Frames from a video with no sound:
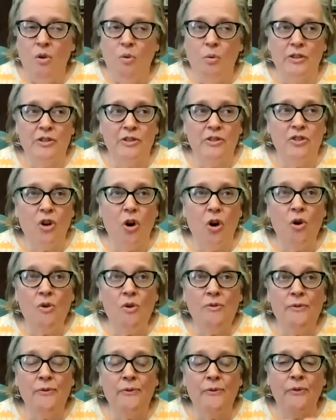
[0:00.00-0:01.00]
were
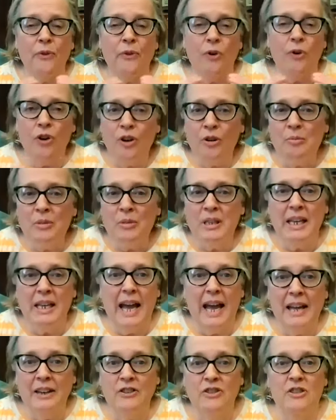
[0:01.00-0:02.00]
so
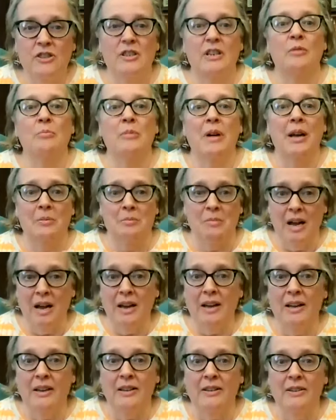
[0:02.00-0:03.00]
firmly etched in my
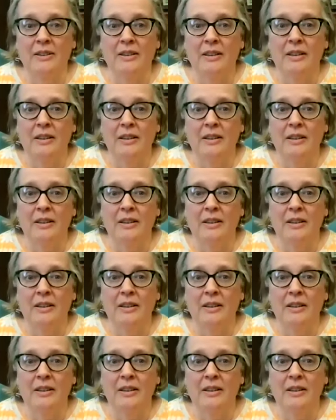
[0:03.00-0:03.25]
mind